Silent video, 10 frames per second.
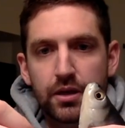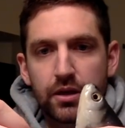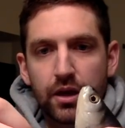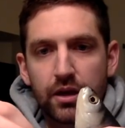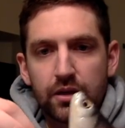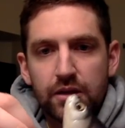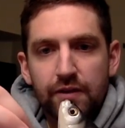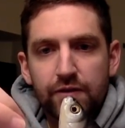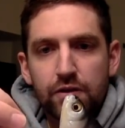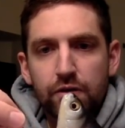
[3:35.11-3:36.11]

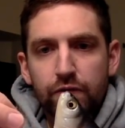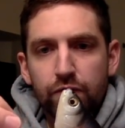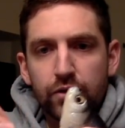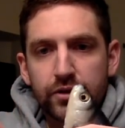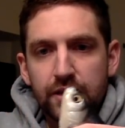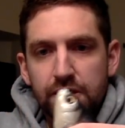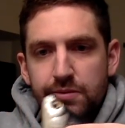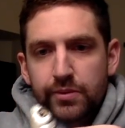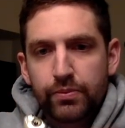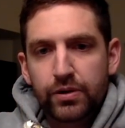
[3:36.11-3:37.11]
If you've looked at some
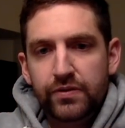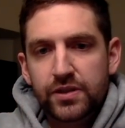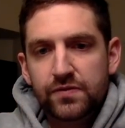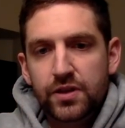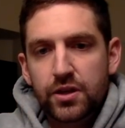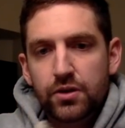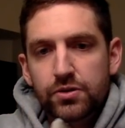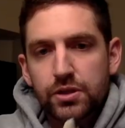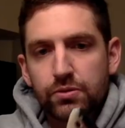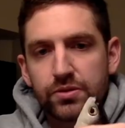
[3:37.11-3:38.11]
of my previous videos,
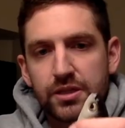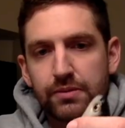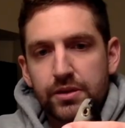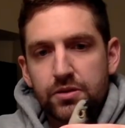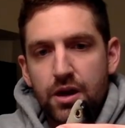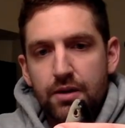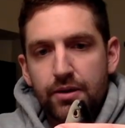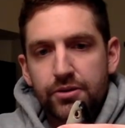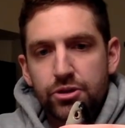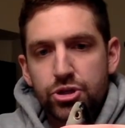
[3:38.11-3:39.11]
you will see me talk
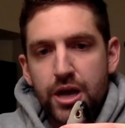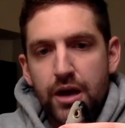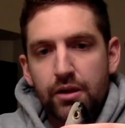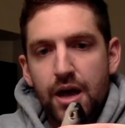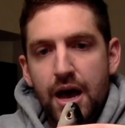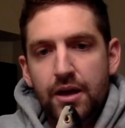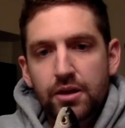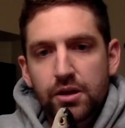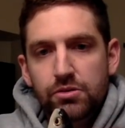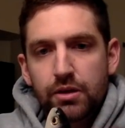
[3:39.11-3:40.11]
about the shad a lot,
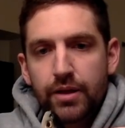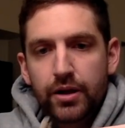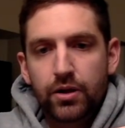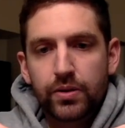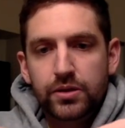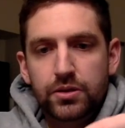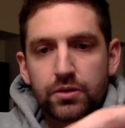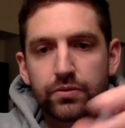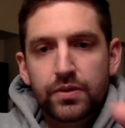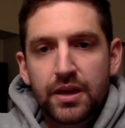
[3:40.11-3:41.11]
so I'm not going
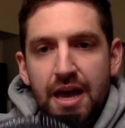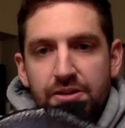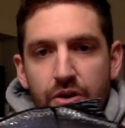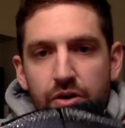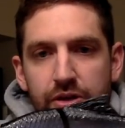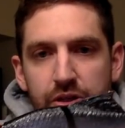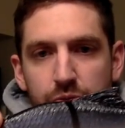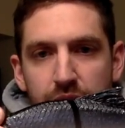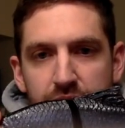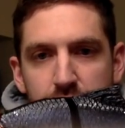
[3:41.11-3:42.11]
to. It has a harness
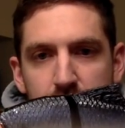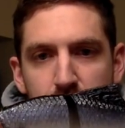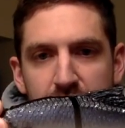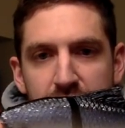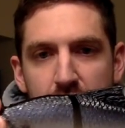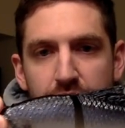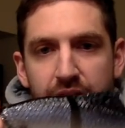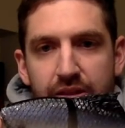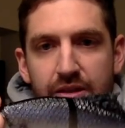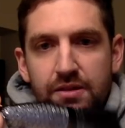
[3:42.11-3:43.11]
where it swings down
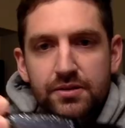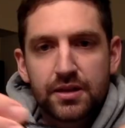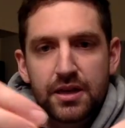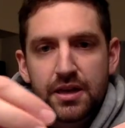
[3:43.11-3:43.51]
like this.